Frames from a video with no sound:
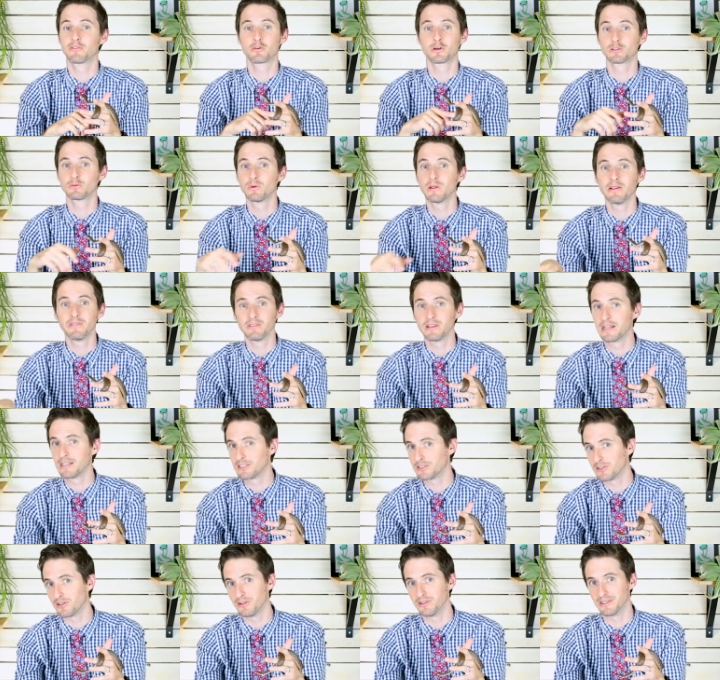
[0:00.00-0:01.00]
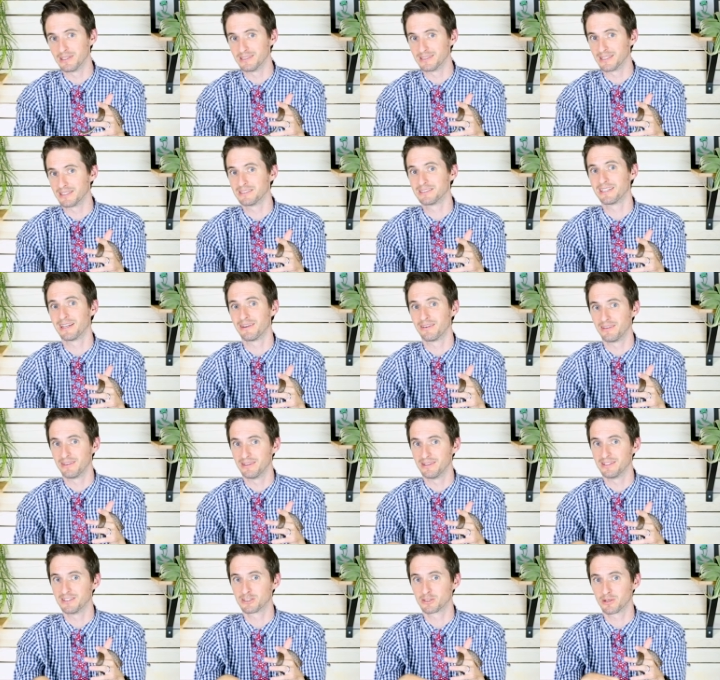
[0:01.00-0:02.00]
of course, we'll have links to all these things down
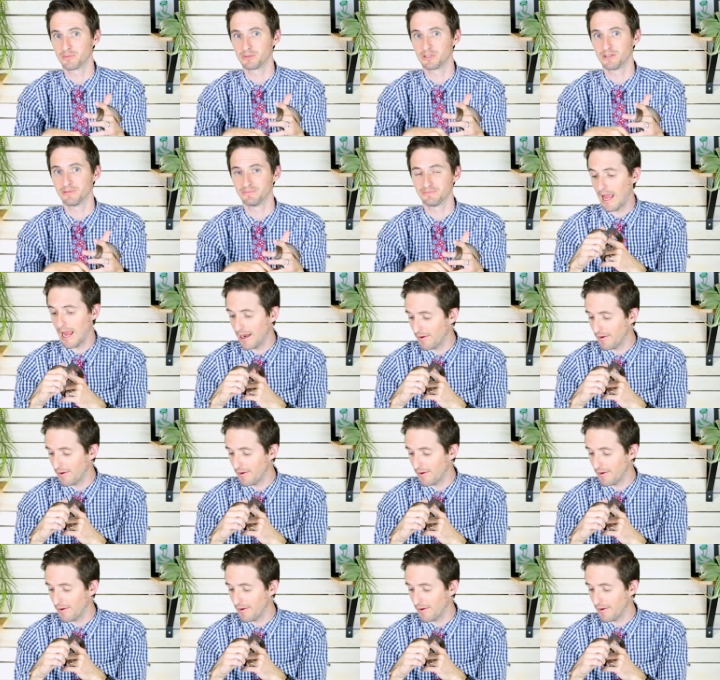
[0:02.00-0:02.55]
in the description.